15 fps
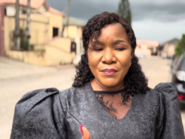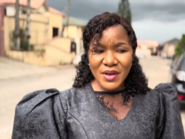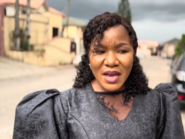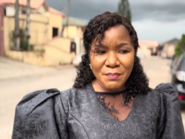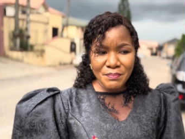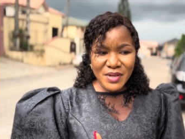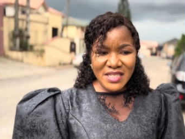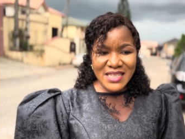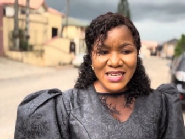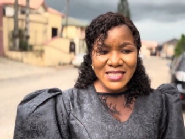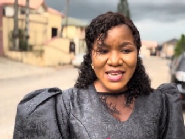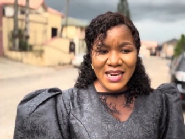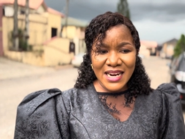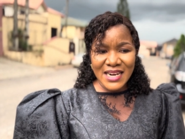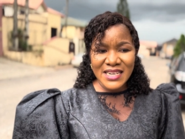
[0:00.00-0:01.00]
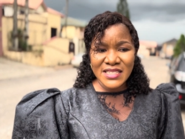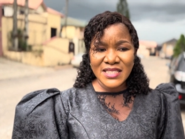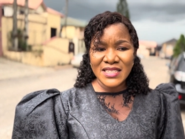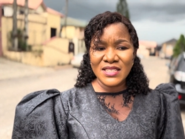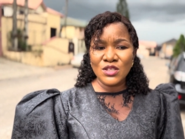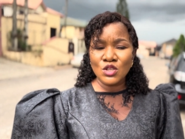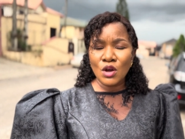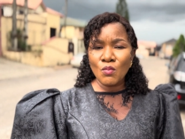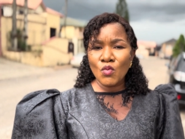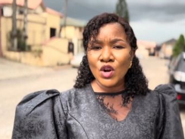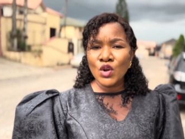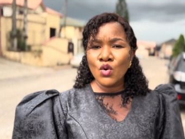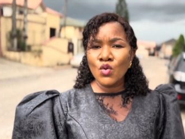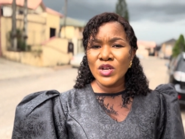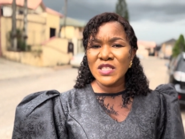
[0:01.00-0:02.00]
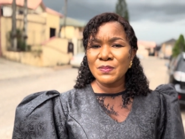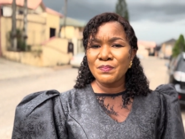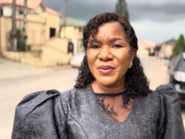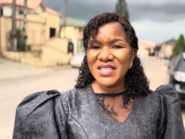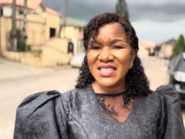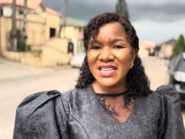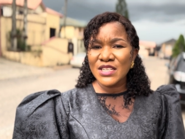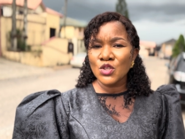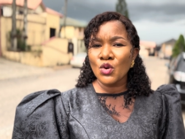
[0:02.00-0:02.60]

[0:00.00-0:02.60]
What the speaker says: A business analyst is someone who is business